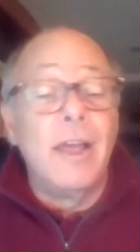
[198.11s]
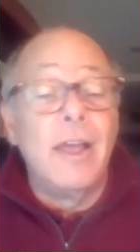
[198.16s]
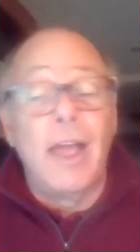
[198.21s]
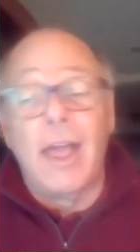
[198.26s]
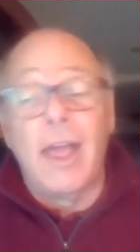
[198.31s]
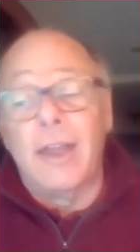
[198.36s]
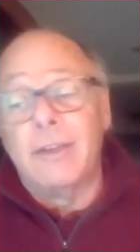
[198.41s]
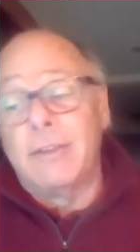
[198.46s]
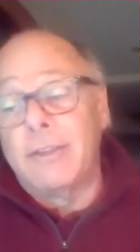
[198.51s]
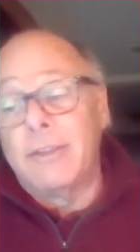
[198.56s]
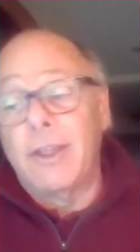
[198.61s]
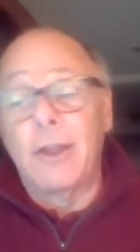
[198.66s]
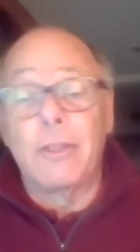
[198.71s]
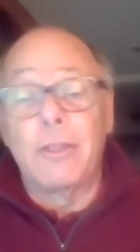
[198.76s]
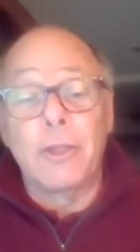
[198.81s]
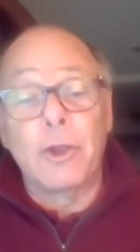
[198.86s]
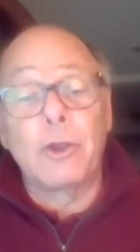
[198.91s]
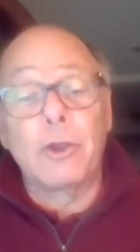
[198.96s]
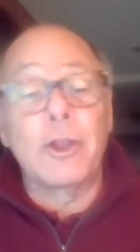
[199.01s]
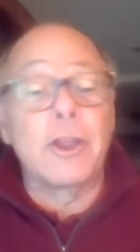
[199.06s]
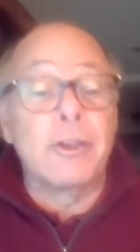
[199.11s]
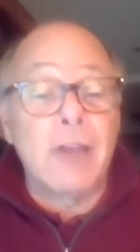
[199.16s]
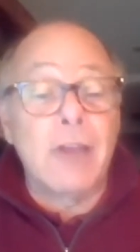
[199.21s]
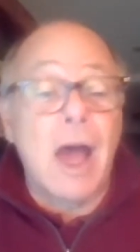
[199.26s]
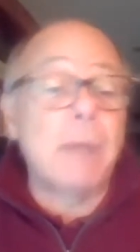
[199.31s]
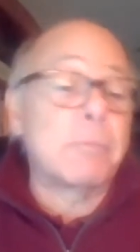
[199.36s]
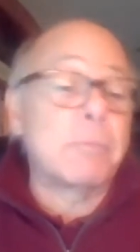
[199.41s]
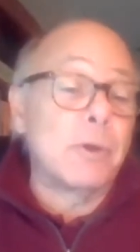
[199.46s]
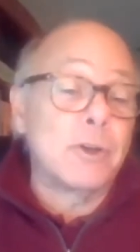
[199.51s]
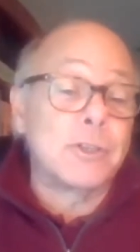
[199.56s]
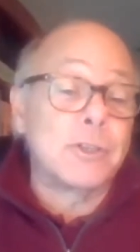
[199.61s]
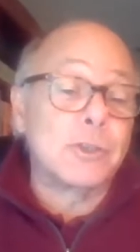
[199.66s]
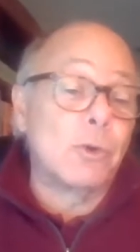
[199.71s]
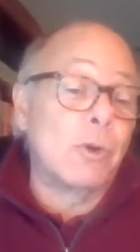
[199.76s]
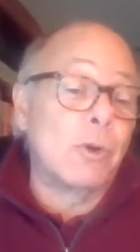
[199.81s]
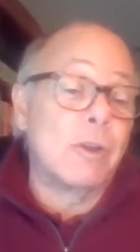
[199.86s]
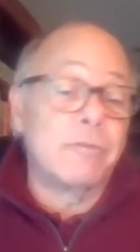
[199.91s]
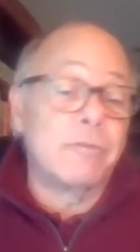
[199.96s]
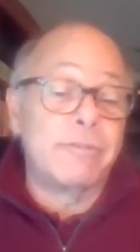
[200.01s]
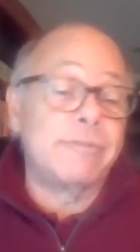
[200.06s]
And, you know, the early adopters
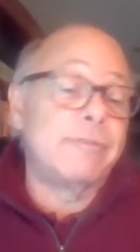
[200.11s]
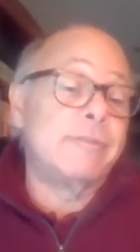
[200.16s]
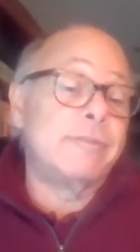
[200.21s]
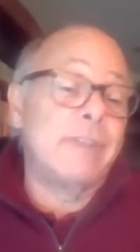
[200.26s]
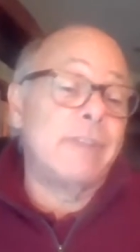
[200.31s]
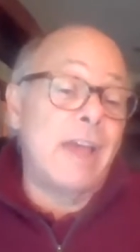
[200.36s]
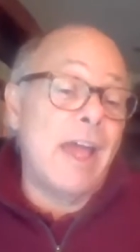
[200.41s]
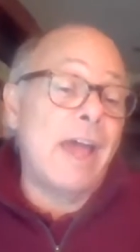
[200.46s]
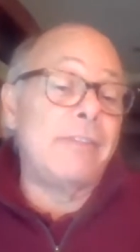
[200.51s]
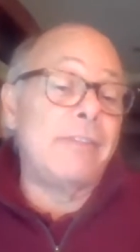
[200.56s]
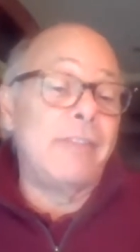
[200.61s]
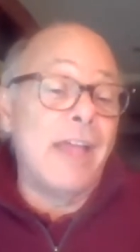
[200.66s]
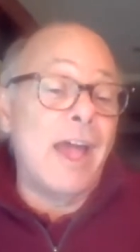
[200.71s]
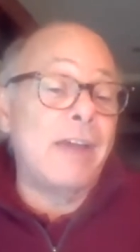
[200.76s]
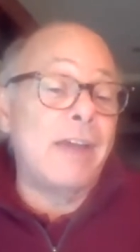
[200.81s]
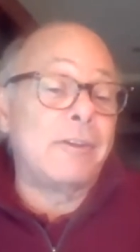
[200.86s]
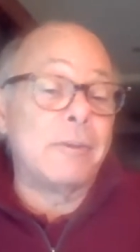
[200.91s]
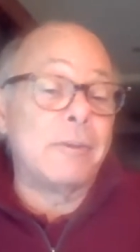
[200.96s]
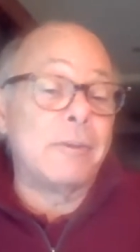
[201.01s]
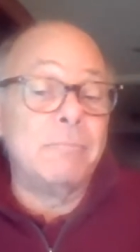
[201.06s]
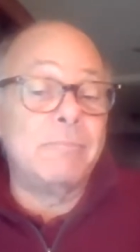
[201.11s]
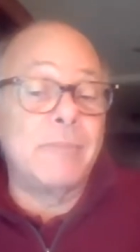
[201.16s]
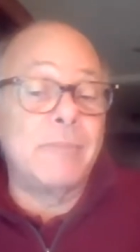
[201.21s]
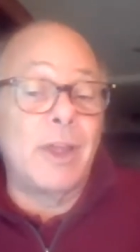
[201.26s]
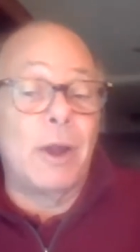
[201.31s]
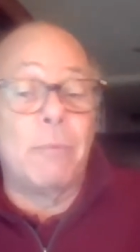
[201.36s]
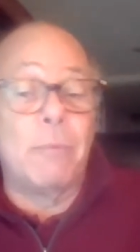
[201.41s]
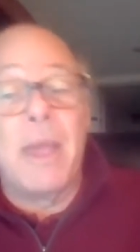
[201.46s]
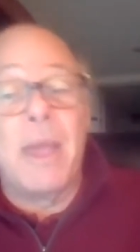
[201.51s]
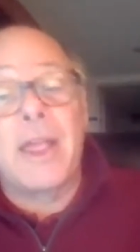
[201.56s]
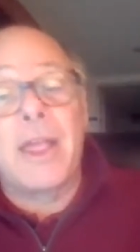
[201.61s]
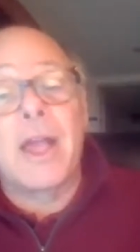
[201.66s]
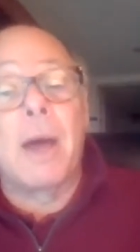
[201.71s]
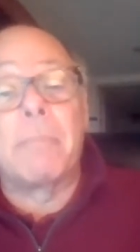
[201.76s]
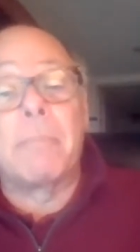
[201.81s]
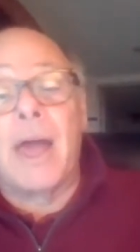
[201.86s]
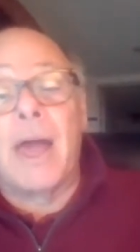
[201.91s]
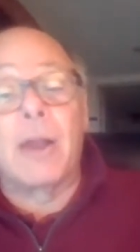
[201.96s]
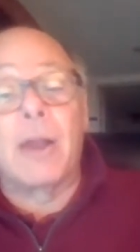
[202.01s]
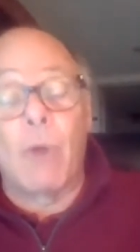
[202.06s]
sort of had to, you know, make
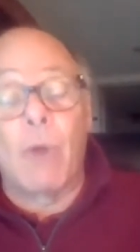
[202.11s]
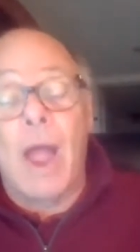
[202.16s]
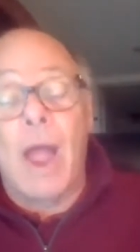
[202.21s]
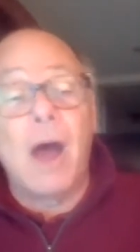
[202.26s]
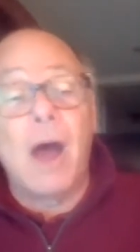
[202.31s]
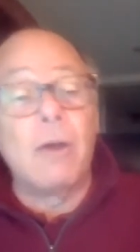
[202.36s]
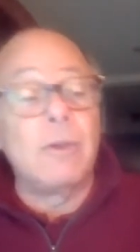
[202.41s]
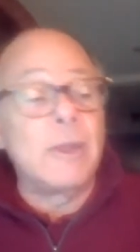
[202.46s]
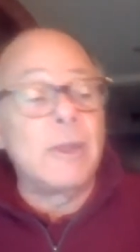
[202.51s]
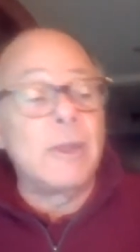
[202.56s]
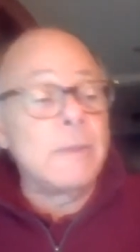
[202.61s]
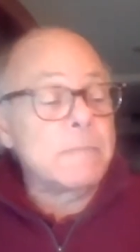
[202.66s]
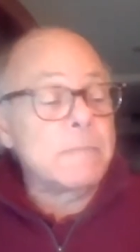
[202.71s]
up that ground